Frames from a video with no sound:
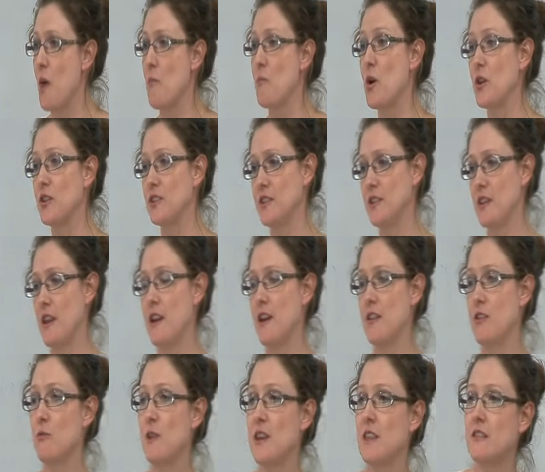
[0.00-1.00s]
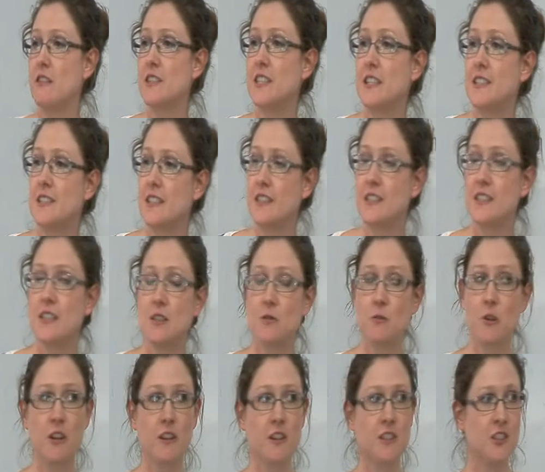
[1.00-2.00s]
But the way the resistances
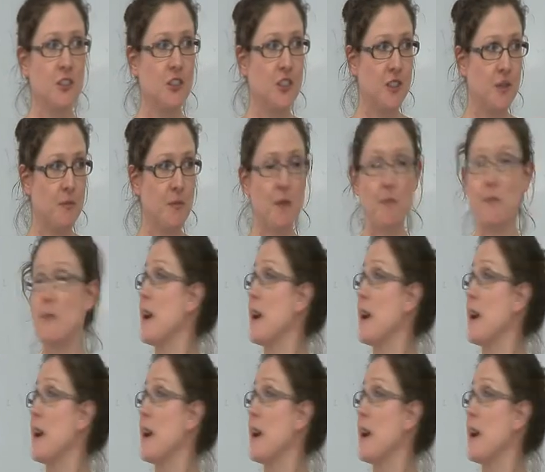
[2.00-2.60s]
work, this is just a bit of